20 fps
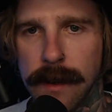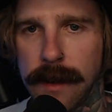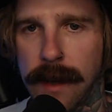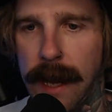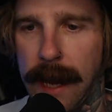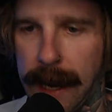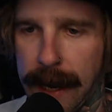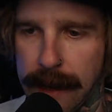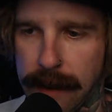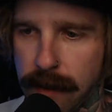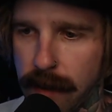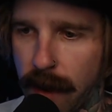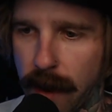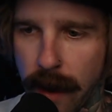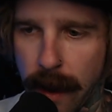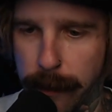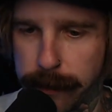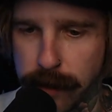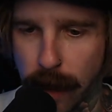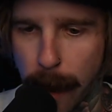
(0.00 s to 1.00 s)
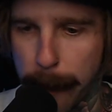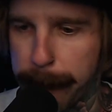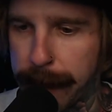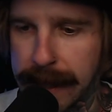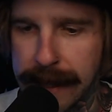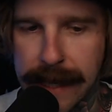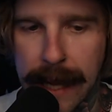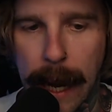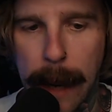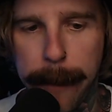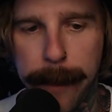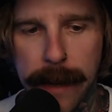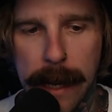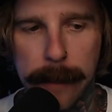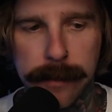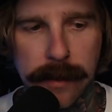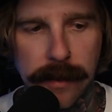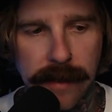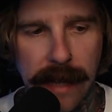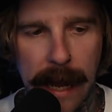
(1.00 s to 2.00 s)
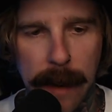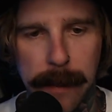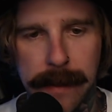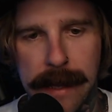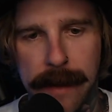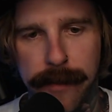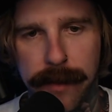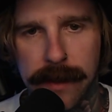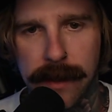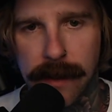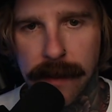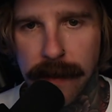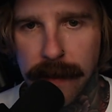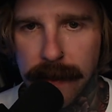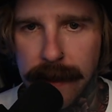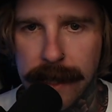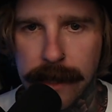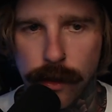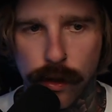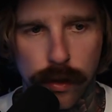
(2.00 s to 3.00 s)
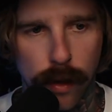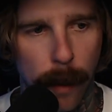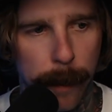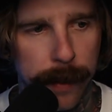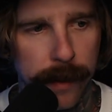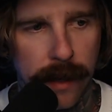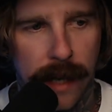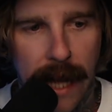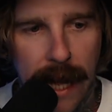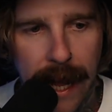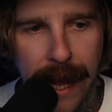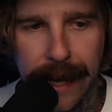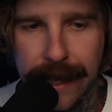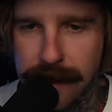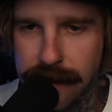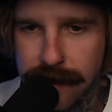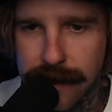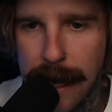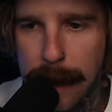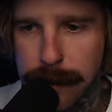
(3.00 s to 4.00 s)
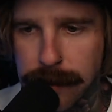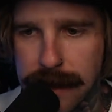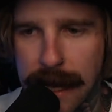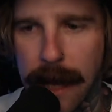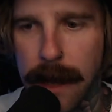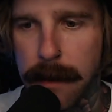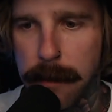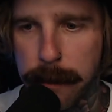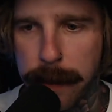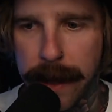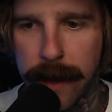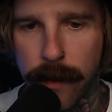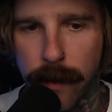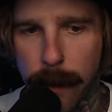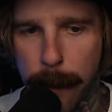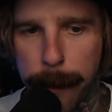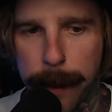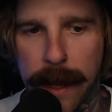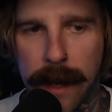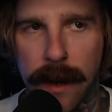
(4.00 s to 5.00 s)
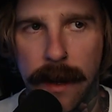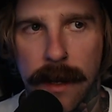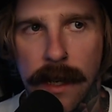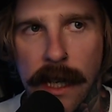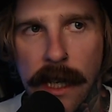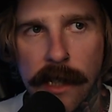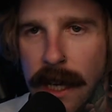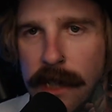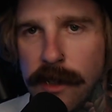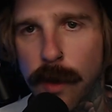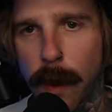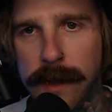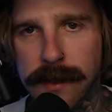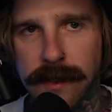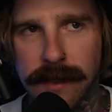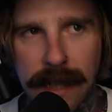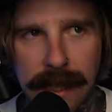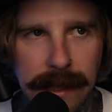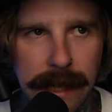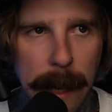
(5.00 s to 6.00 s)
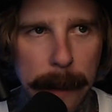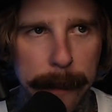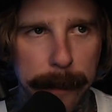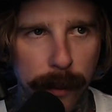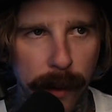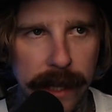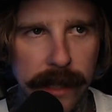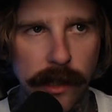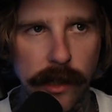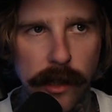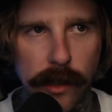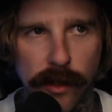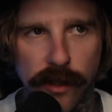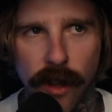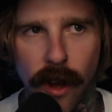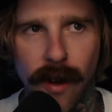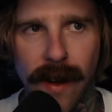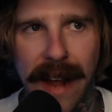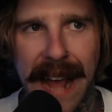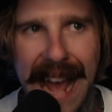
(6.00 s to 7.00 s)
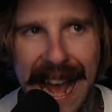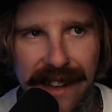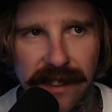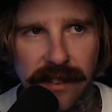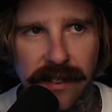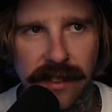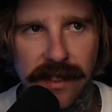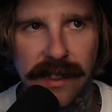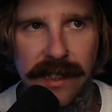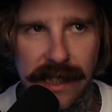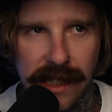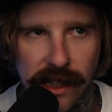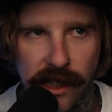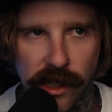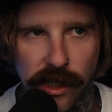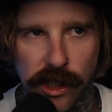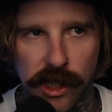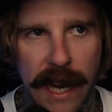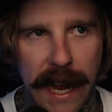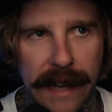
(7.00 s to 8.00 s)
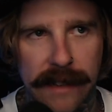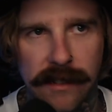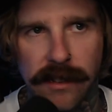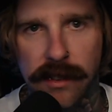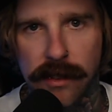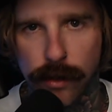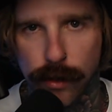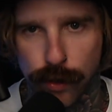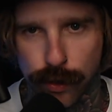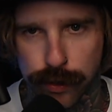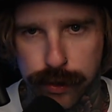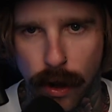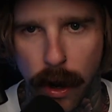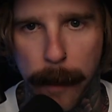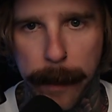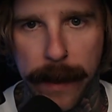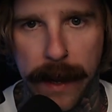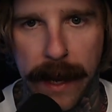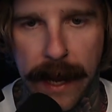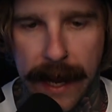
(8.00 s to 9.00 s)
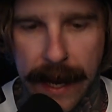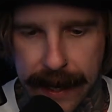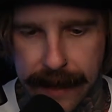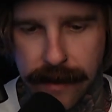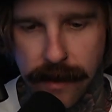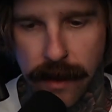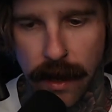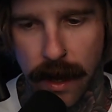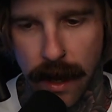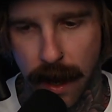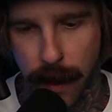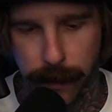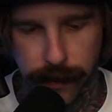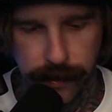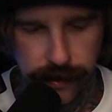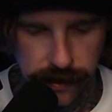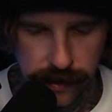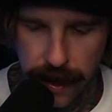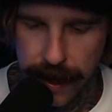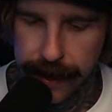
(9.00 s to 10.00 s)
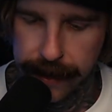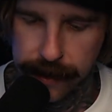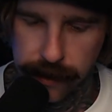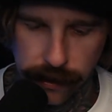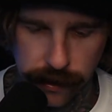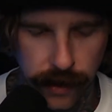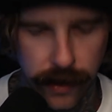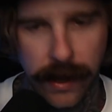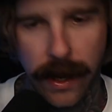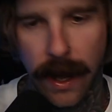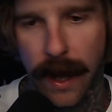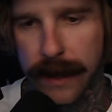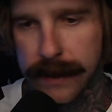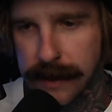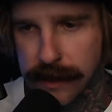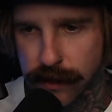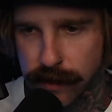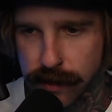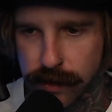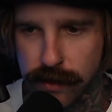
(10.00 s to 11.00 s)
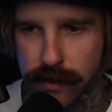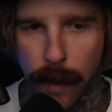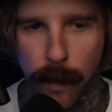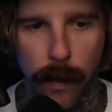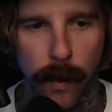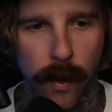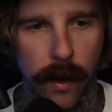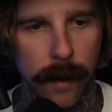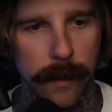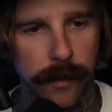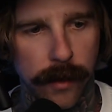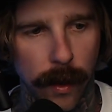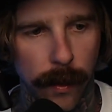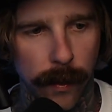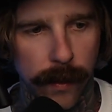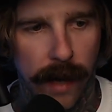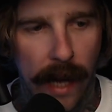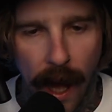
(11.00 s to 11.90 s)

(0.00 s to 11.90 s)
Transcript: And I've been keeping up to date with everything that they're dropping, and it just keeps getting better and better. So I seen their brand new song Acid Inject drop, and I was like, look, I need to stop what I'm doing.